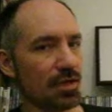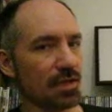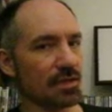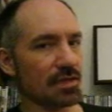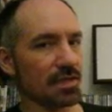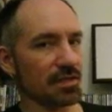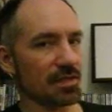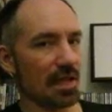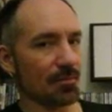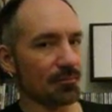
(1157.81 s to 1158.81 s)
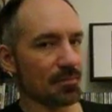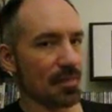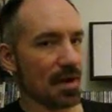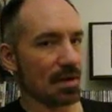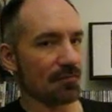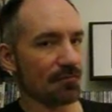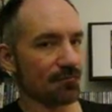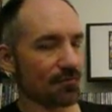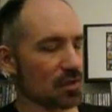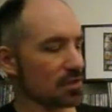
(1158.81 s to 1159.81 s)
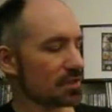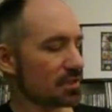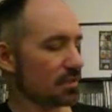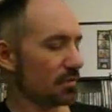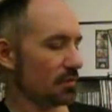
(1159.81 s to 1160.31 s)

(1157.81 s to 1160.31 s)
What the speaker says: gets the escape pod first.